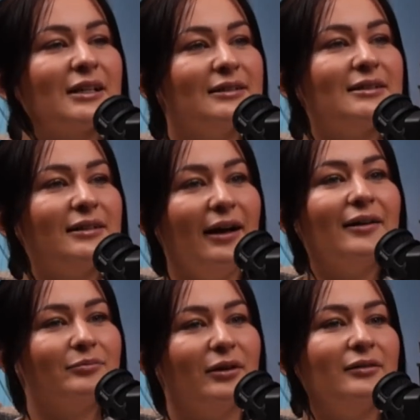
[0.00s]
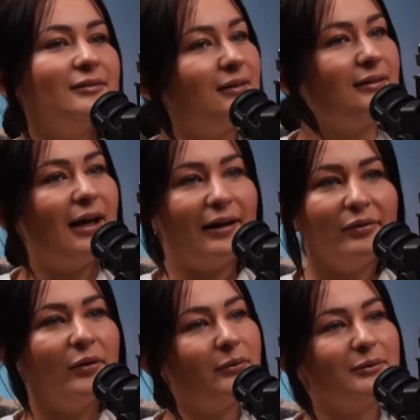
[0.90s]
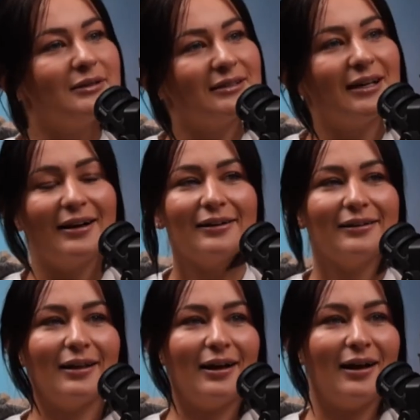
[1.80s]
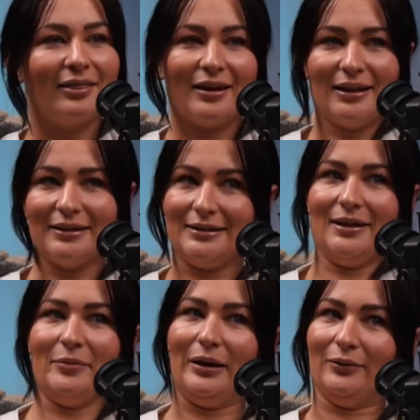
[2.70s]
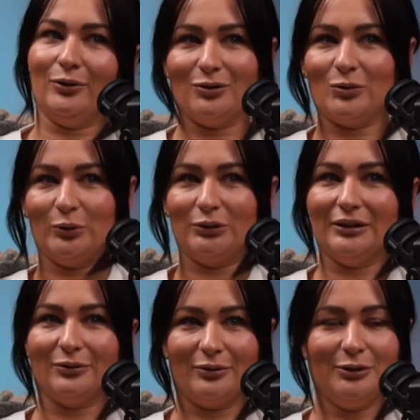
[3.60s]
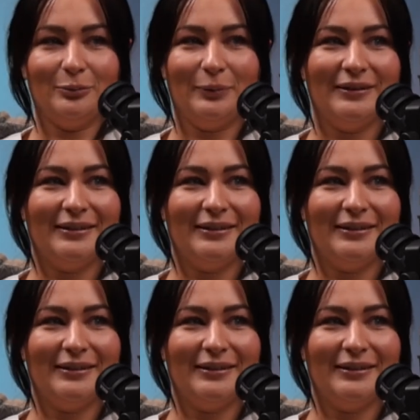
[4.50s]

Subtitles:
So yeah, on that note, I think that's it about non-sporting group.